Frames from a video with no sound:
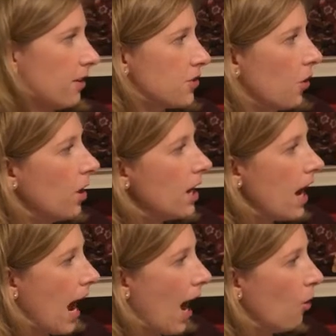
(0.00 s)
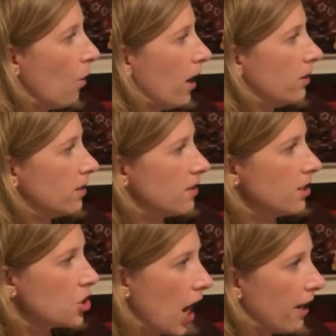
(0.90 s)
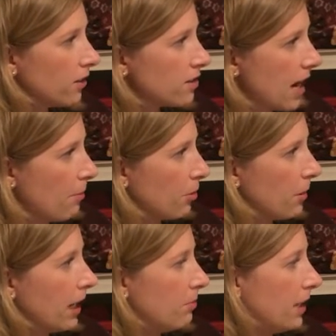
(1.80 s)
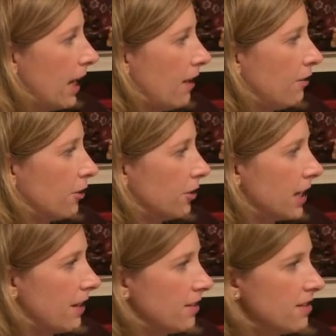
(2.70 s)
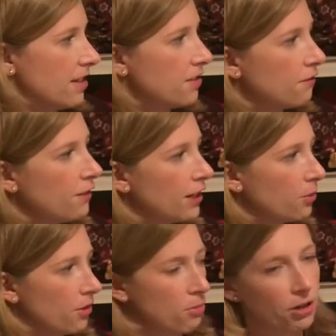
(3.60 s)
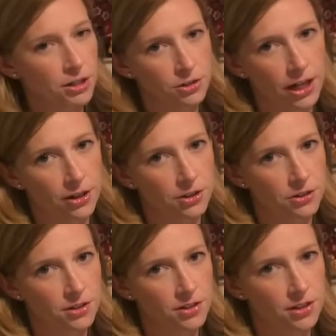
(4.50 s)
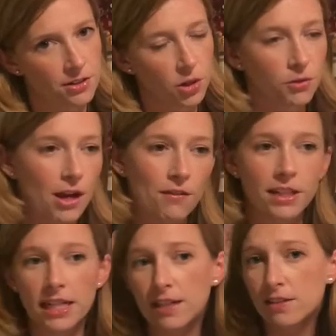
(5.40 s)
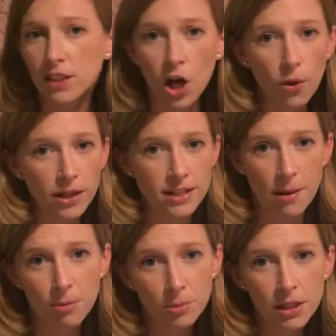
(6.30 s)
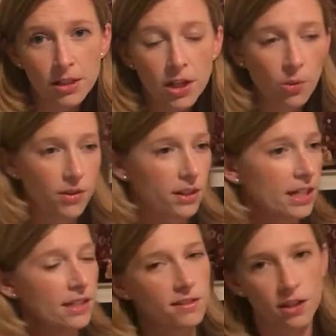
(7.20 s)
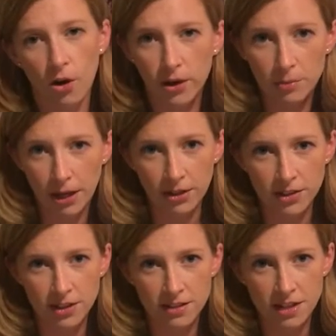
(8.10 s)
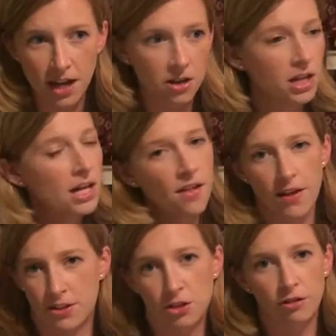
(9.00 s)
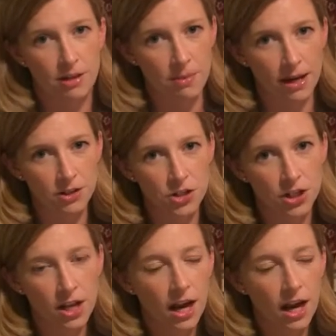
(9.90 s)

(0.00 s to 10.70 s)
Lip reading: So how well does the child's temperament and behavioral tendencies fit with parental characteristics? So if you have an easygoing temperament with an easygoing parenting style, that's a great match.